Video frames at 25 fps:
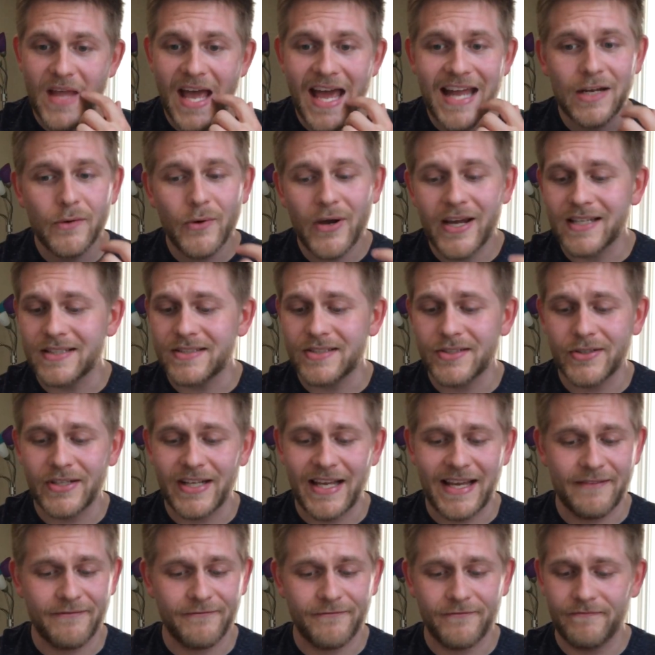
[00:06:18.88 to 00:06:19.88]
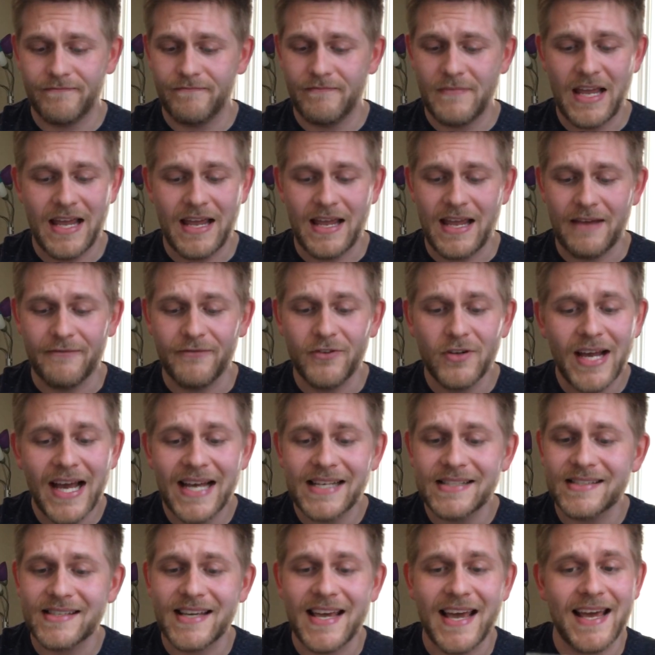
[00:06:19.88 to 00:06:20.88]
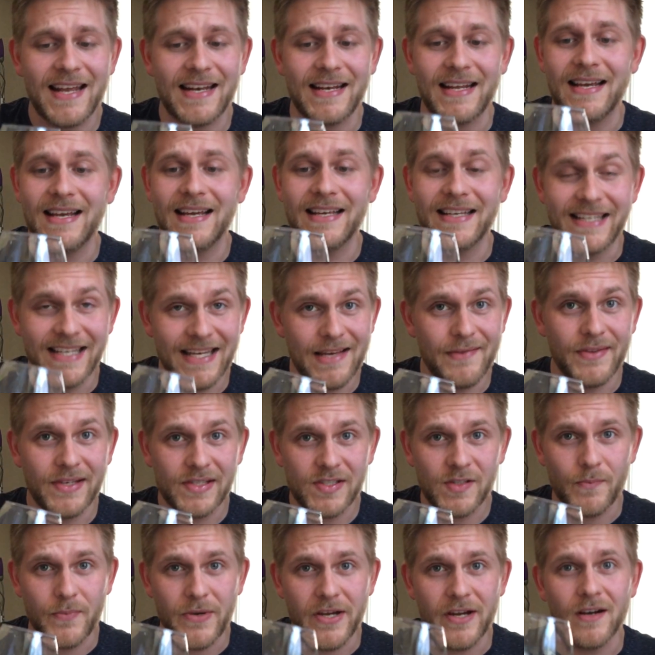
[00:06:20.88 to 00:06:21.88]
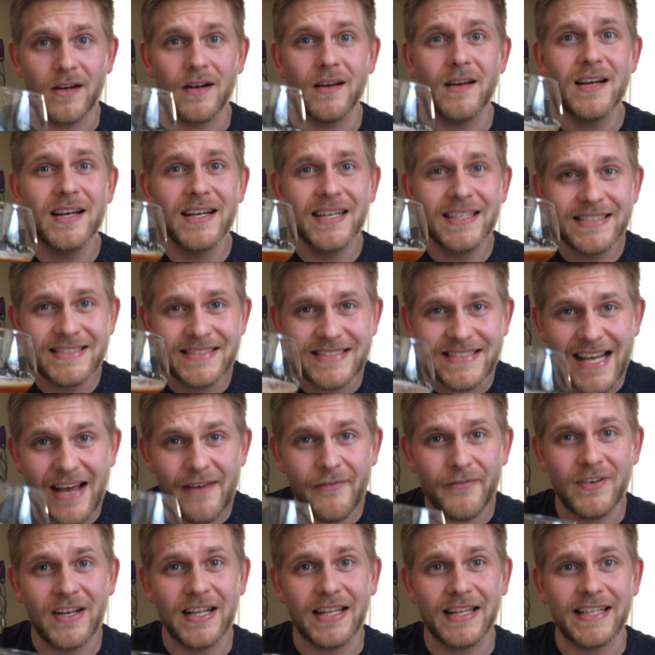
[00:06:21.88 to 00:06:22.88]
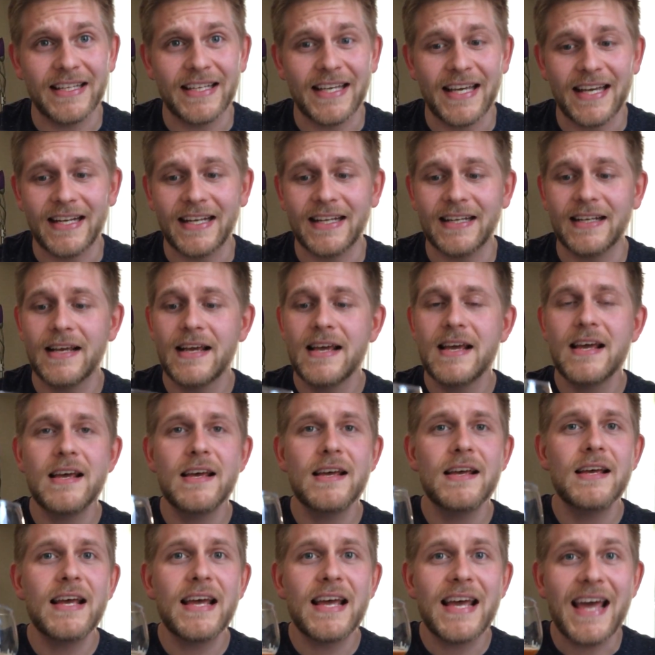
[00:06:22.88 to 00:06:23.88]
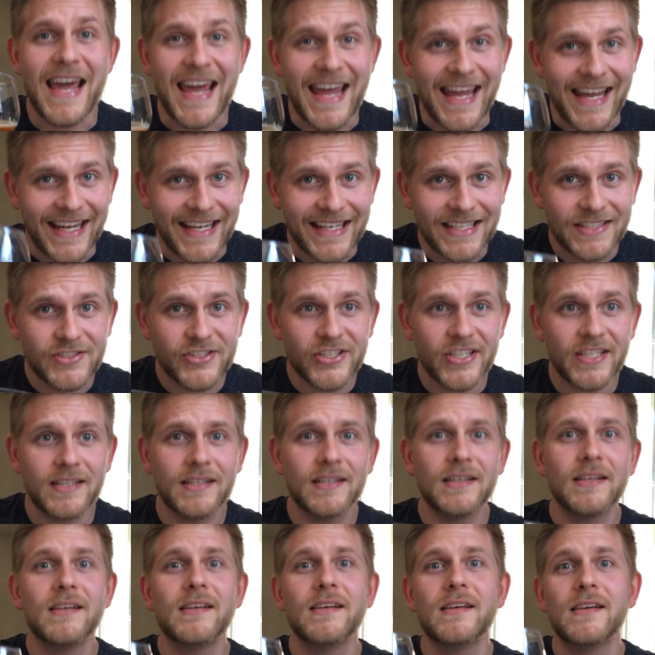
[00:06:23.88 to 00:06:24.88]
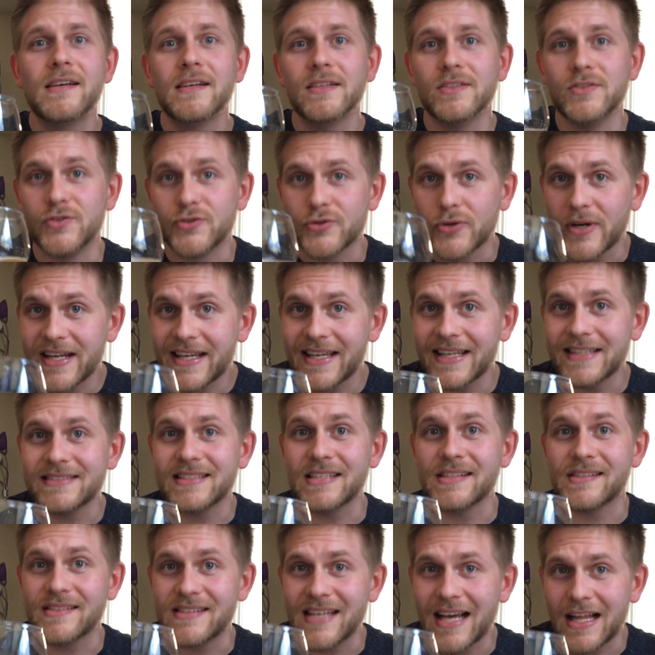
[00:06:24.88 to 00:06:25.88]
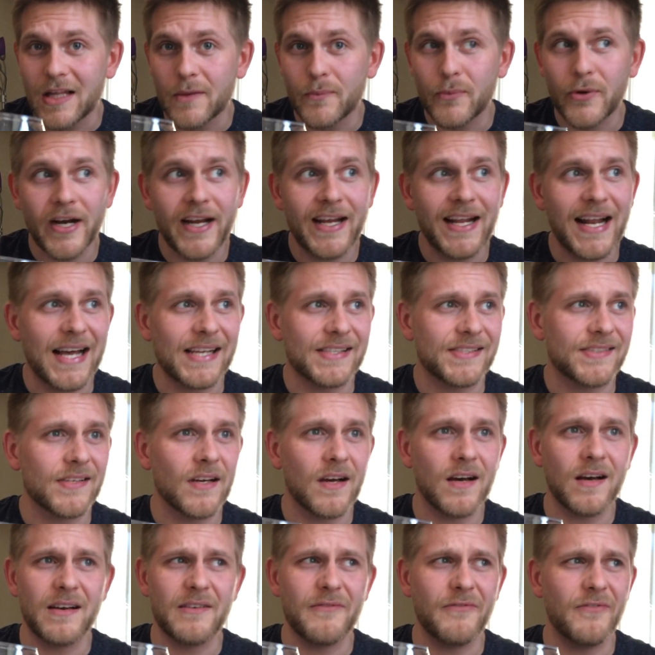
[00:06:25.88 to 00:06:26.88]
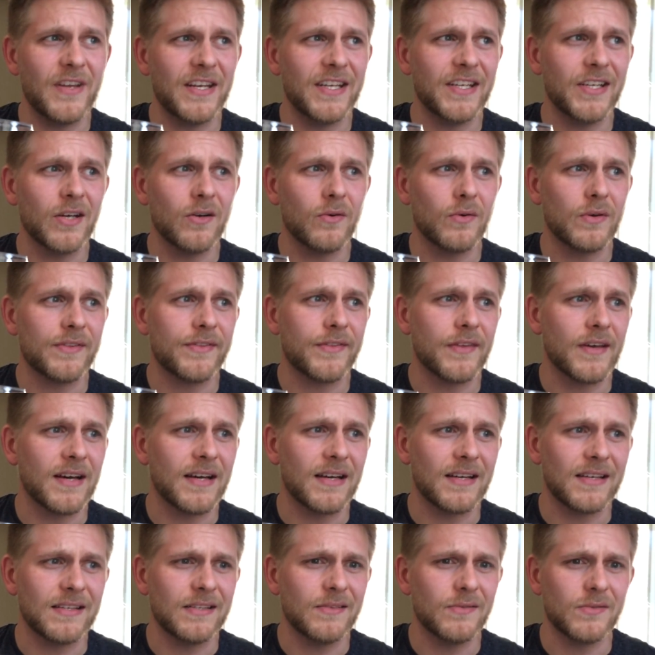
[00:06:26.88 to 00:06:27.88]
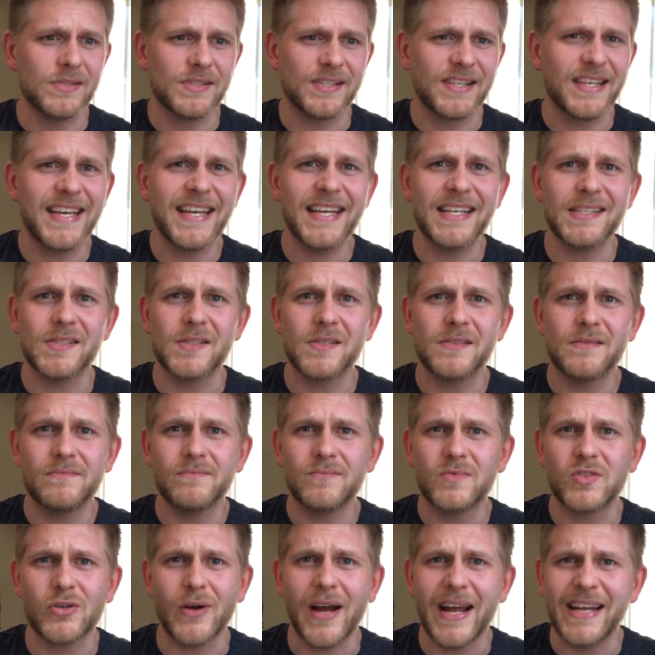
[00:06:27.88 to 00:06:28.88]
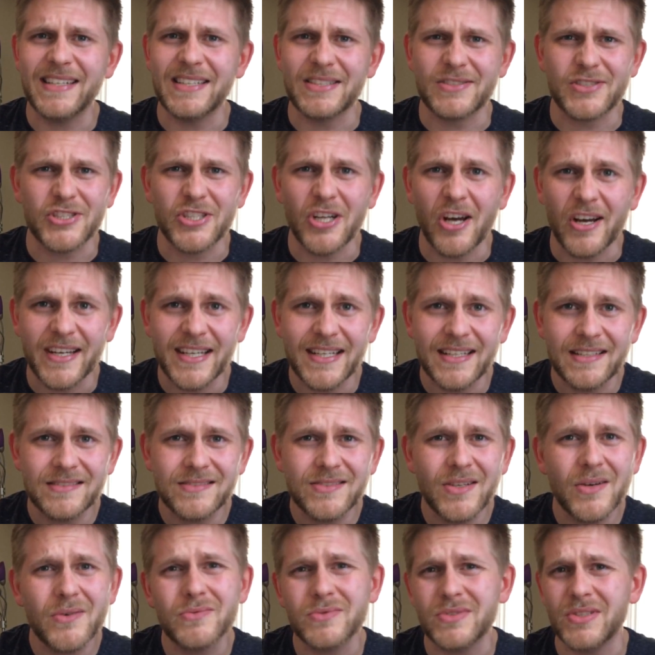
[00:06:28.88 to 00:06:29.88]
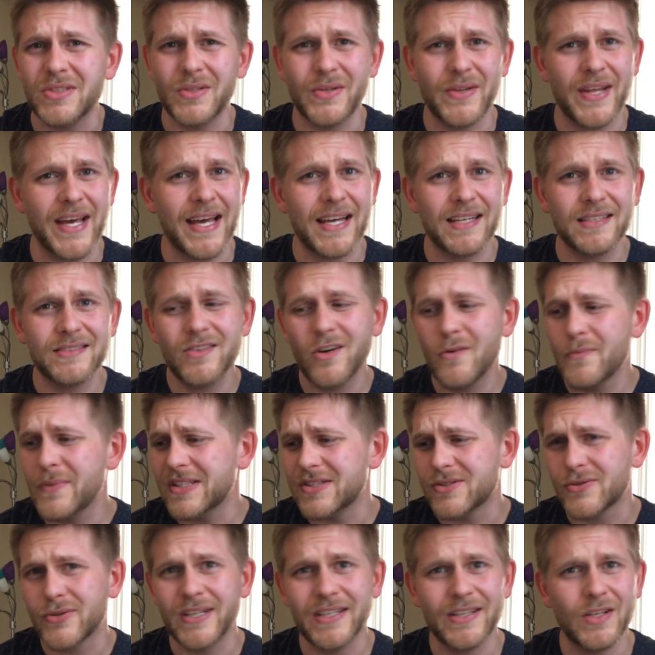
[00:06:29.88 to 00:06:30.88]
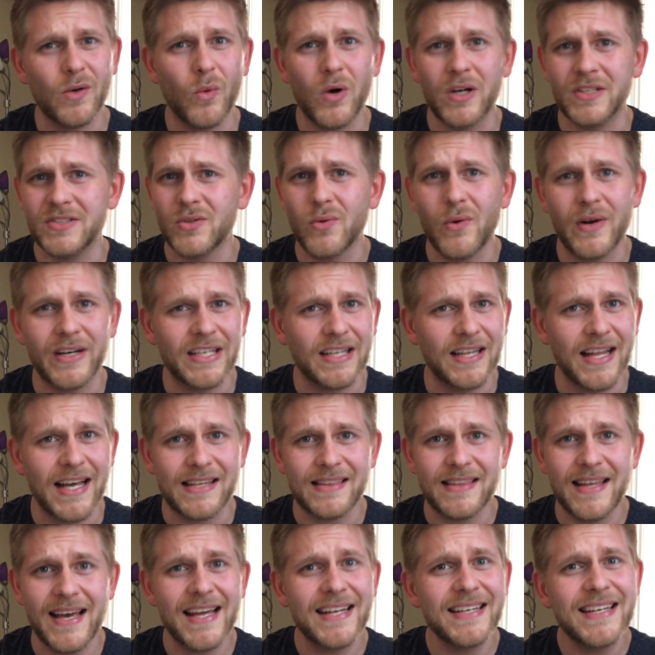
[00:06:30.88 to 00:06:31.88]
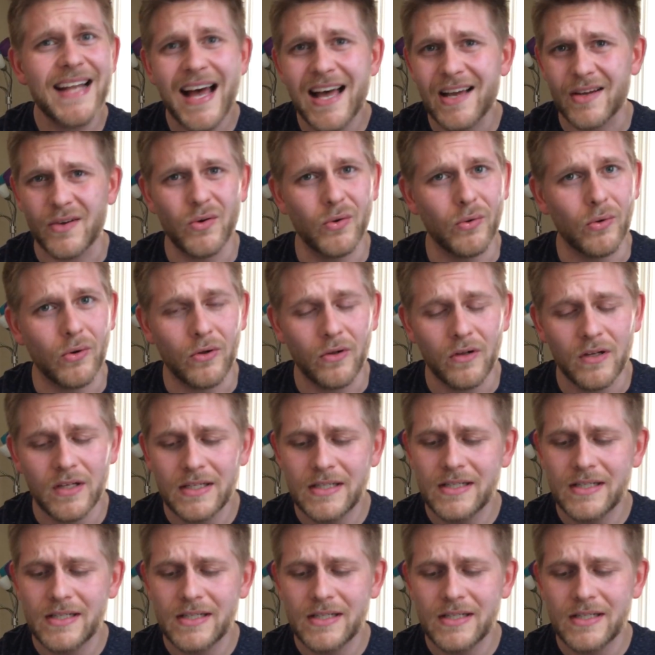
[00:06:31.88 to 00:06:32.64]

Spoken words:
Anyway, dude, if you guys can get this beer, definitely get it, age it, drink it to celebrate. I saw a video with it was kids trying to chug it. Don't do that. Don't be treating the 120 like that. Not cool.